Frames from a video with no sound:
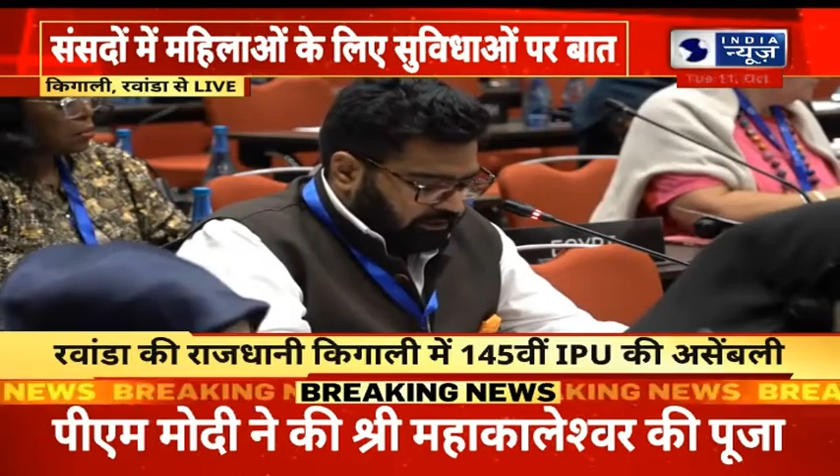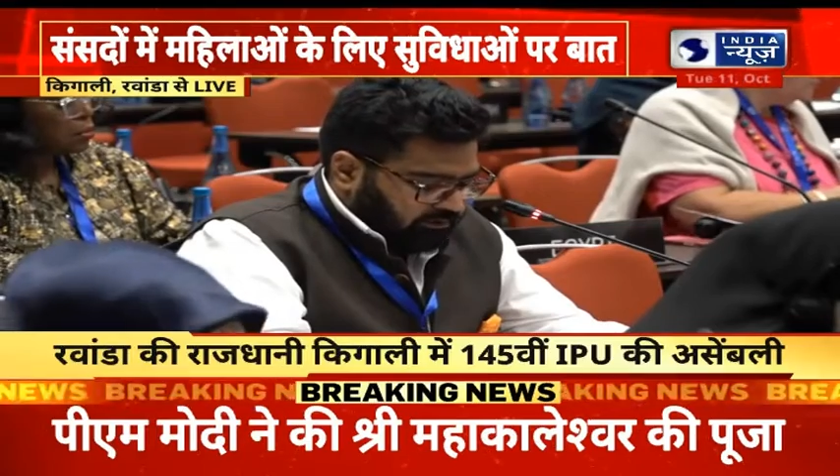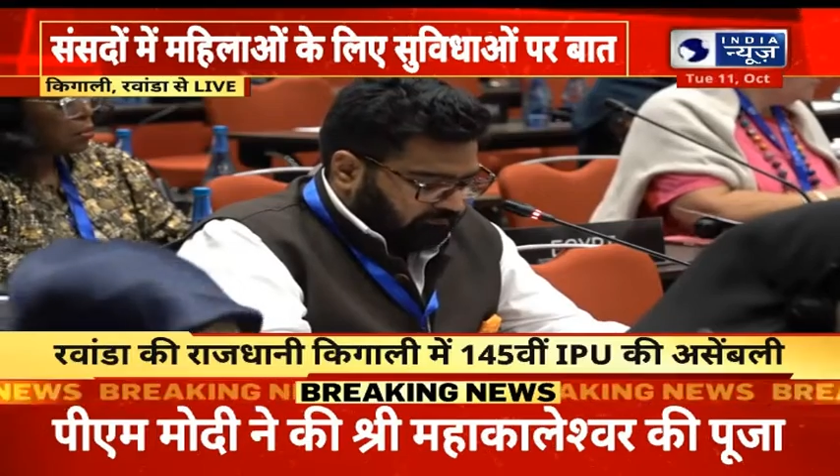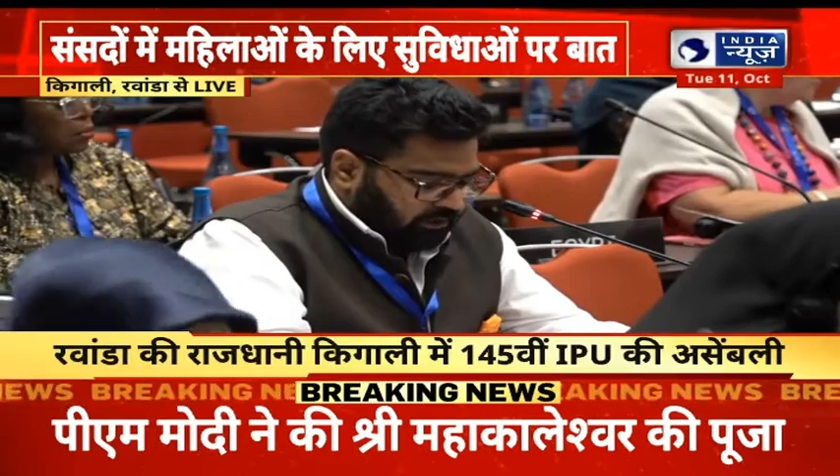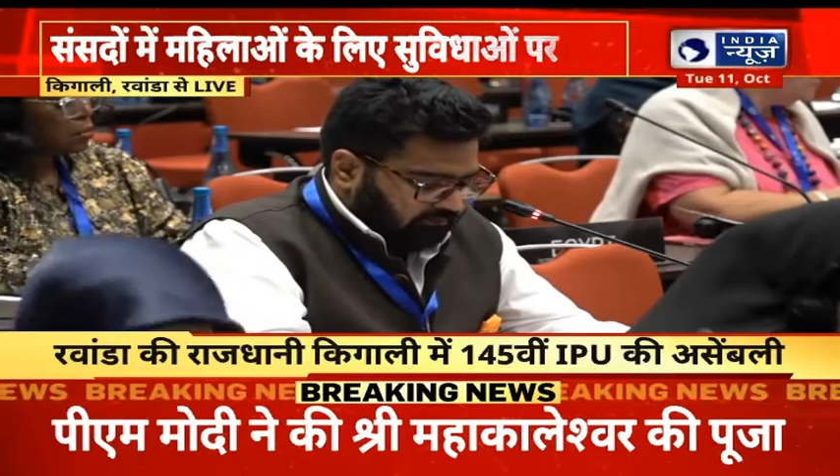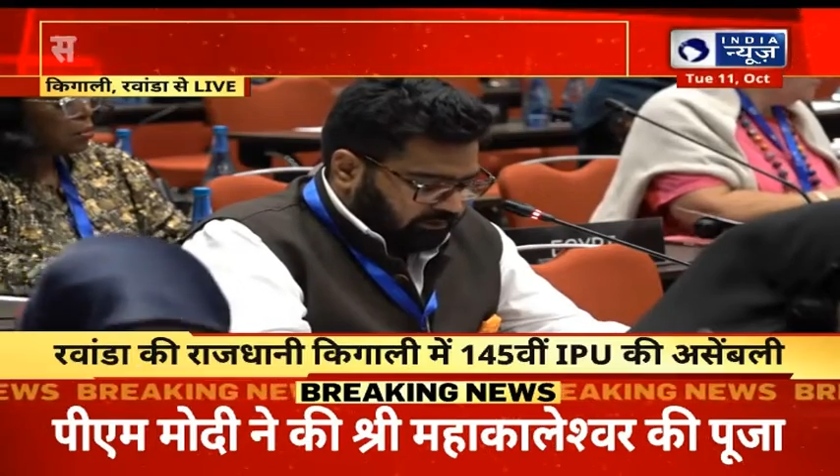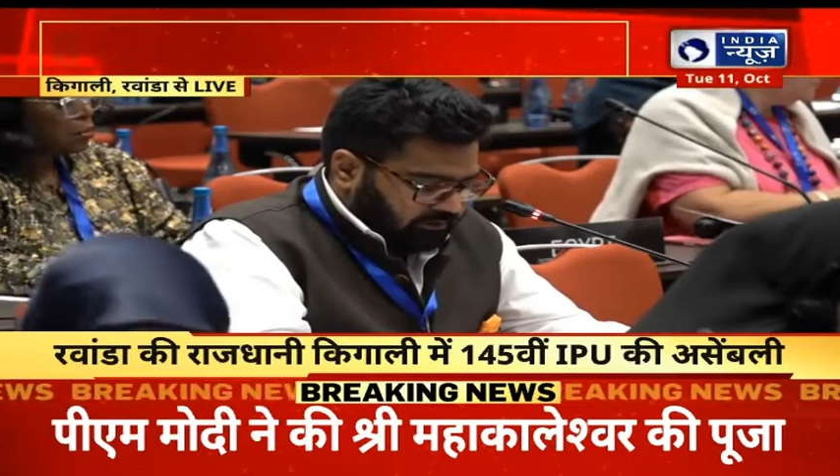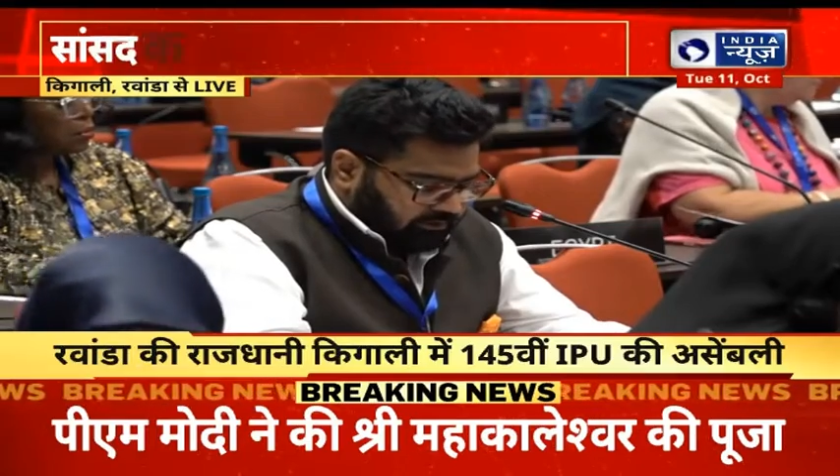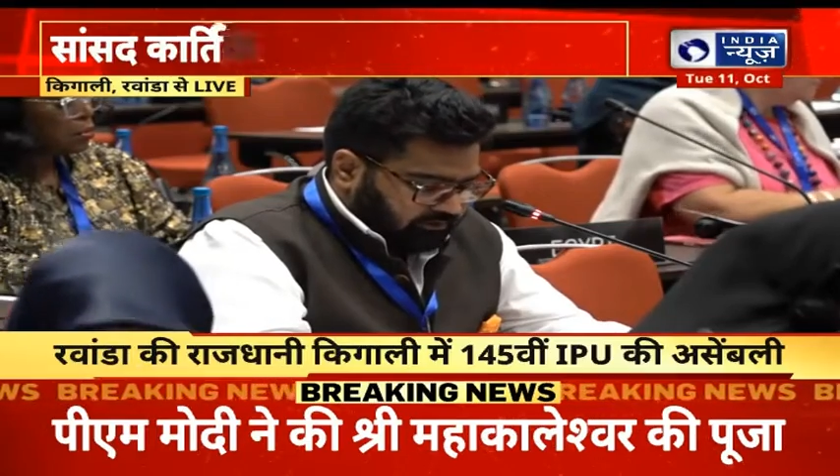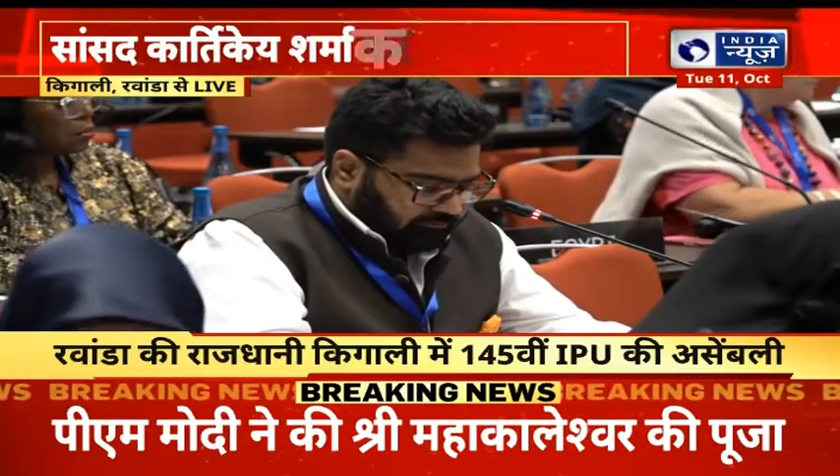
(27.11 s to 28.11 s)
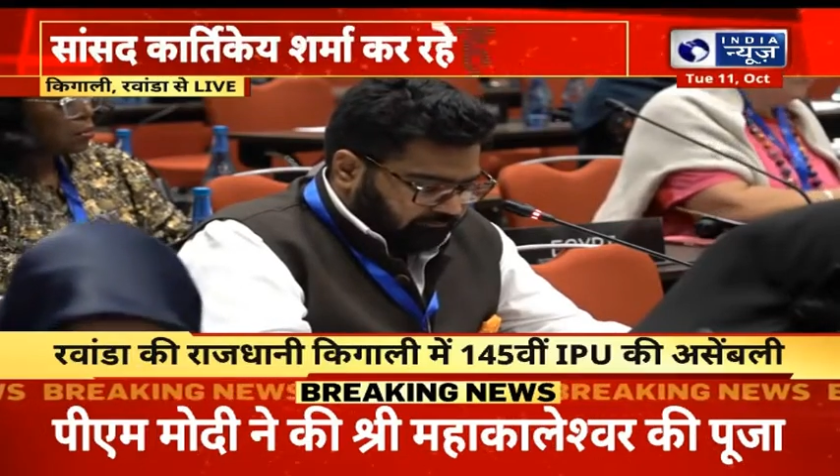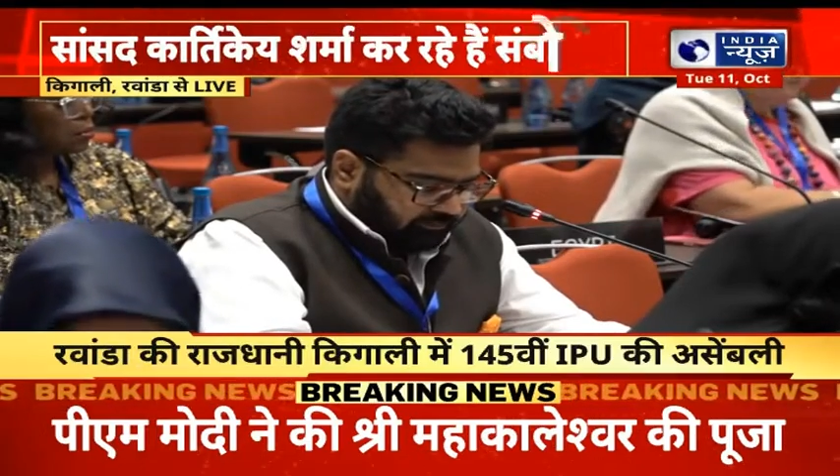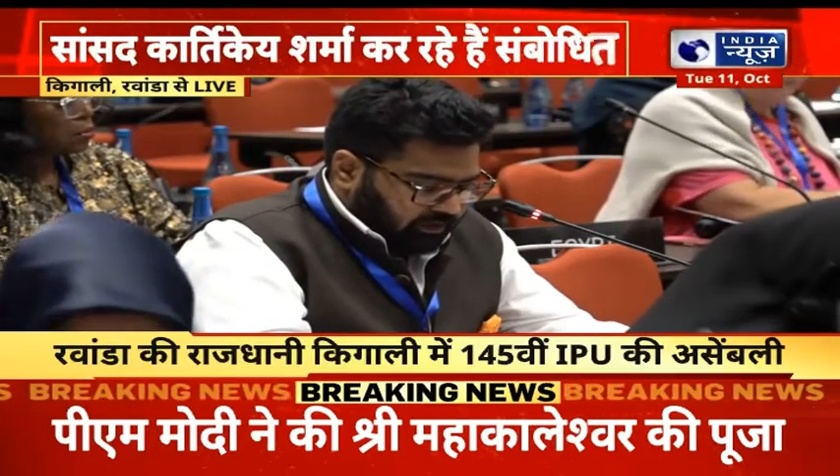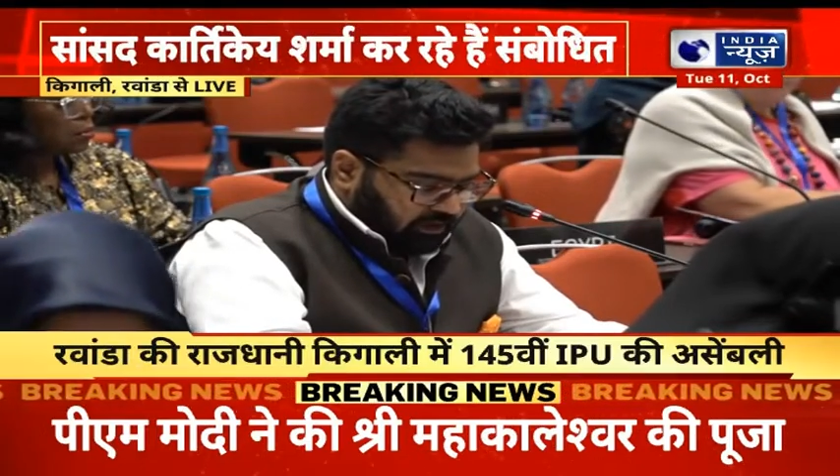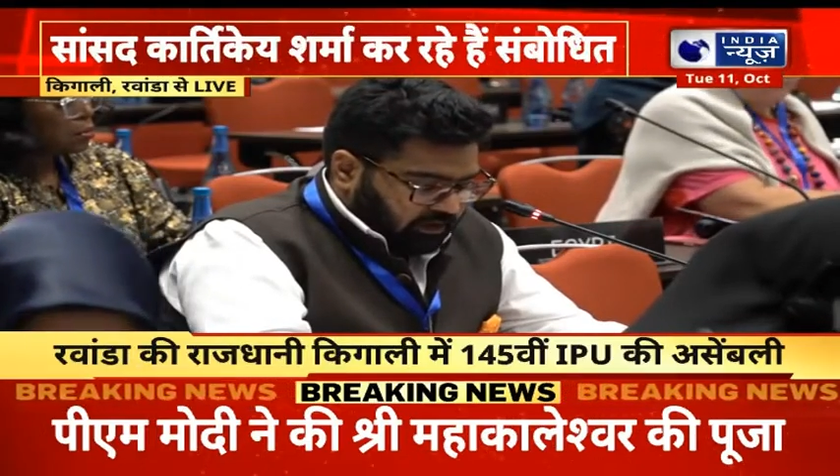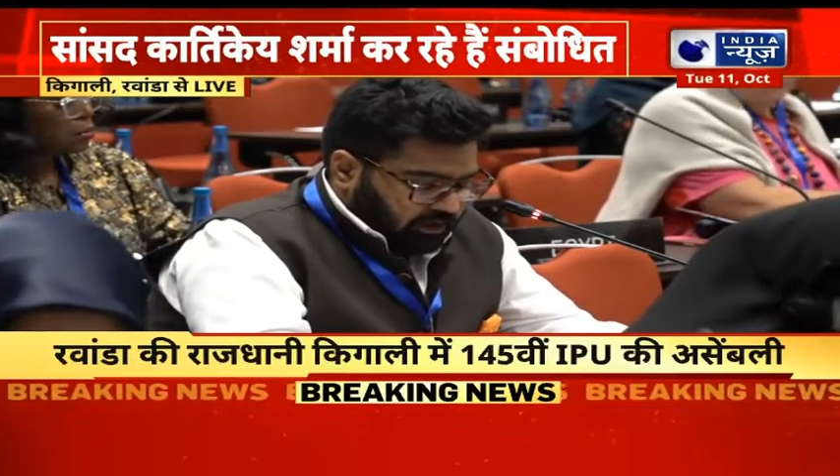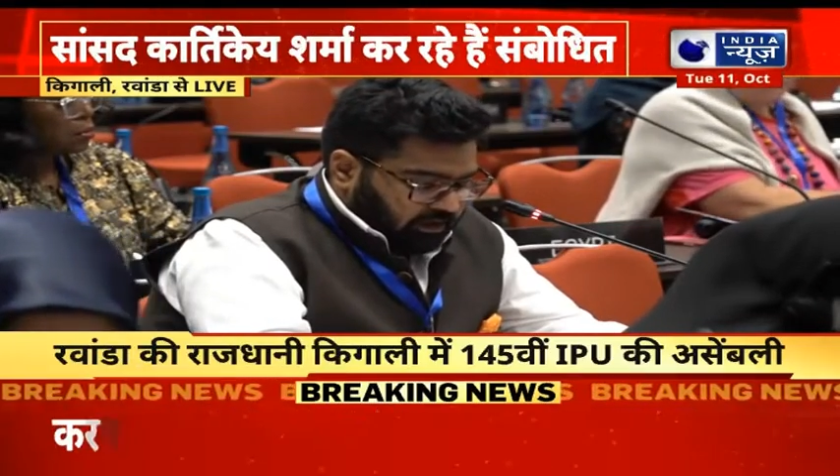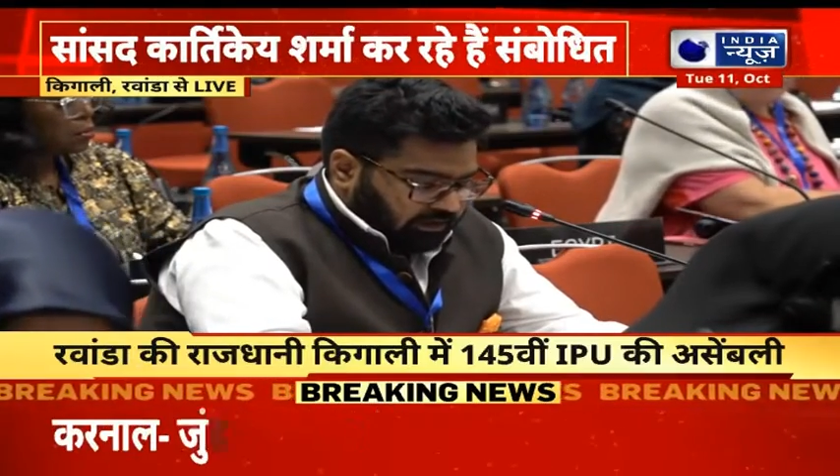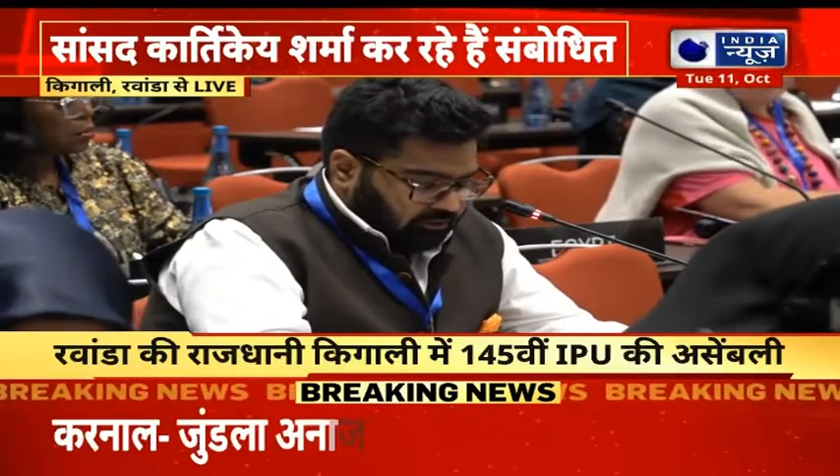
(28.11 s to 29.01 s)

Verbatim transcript: in local bodies of governance.